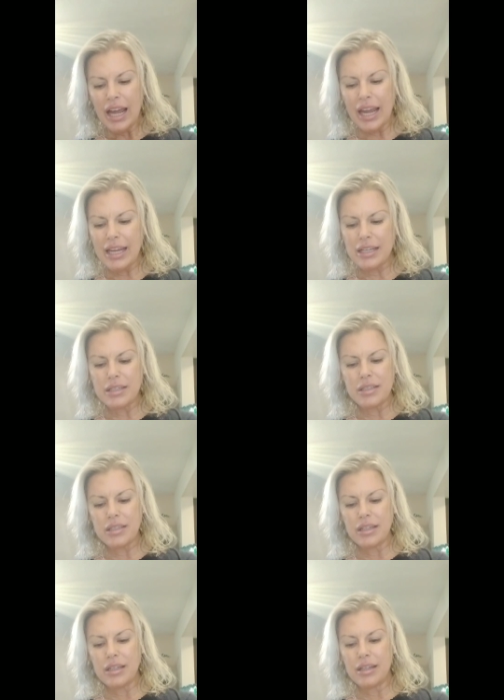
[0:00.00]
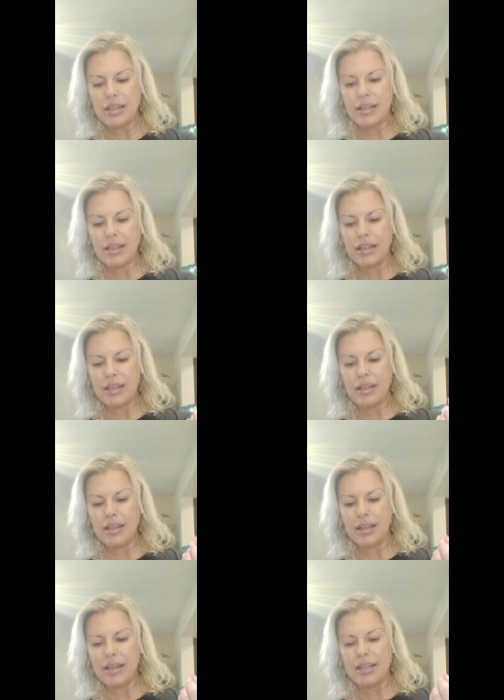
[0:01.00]
And
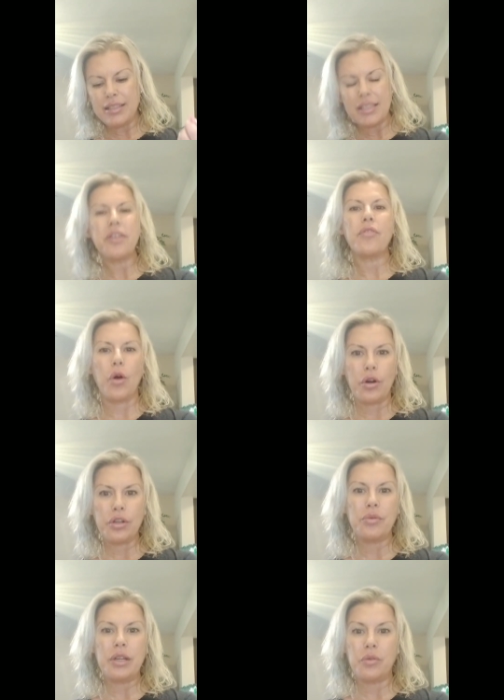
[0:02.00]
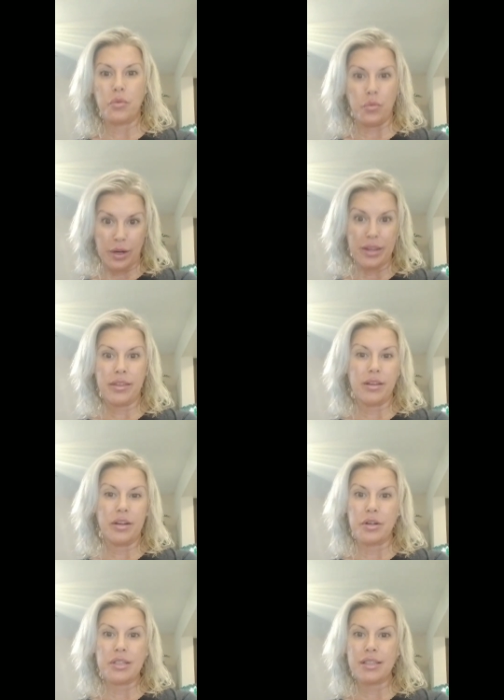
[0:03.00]
instead of arguing with a
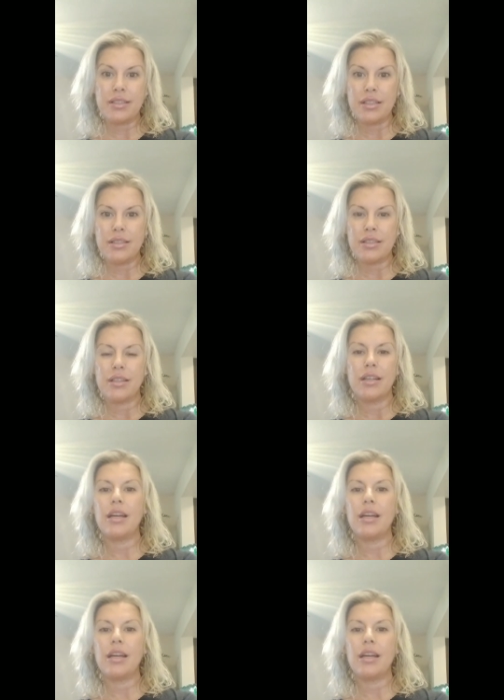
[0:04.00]
narcissist,